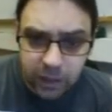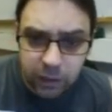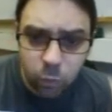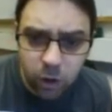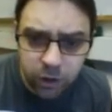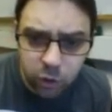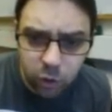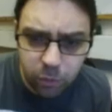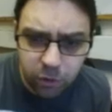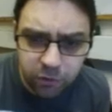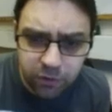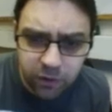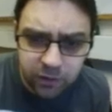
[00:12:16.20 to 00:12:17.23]
And why not
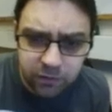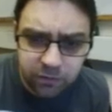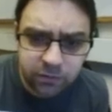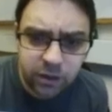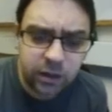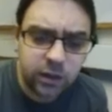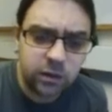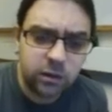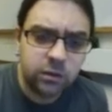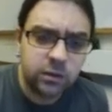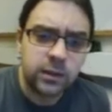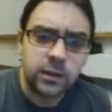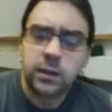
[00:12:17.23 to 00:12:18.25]
0.5? Uh,
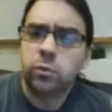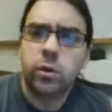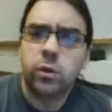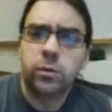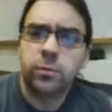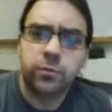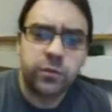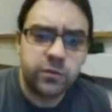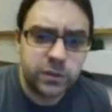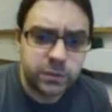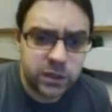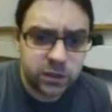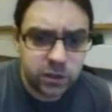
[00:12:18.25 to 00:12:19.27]
well,
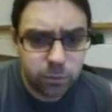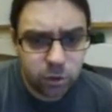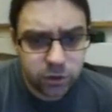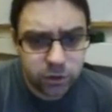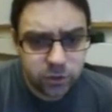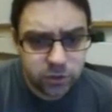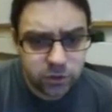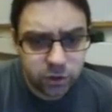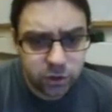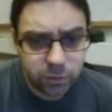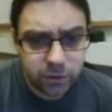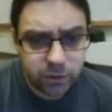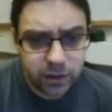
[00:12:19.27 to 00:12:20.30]
50% of the molecules are
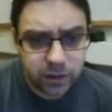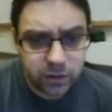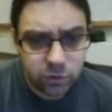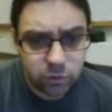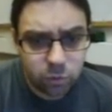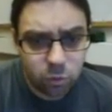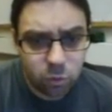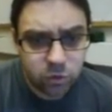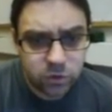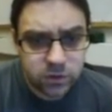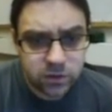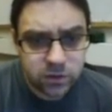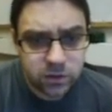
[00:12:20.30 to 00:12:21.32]
going to be heading
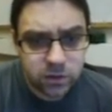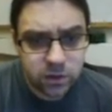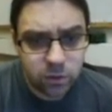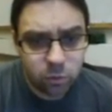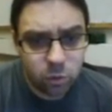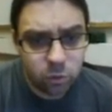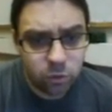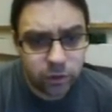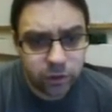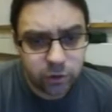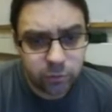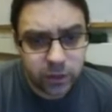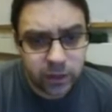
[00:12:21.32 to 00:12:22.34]
towards the wall. They're
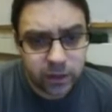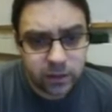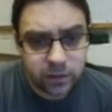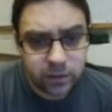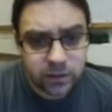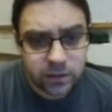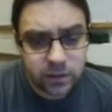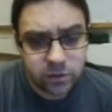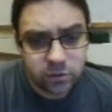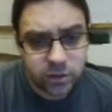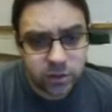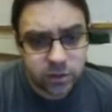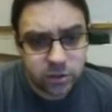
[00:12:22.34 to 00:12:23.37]
going to be heading in this kind of
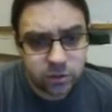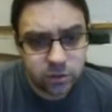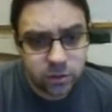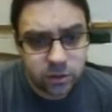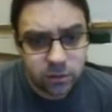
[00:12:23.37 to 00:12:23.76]
direction.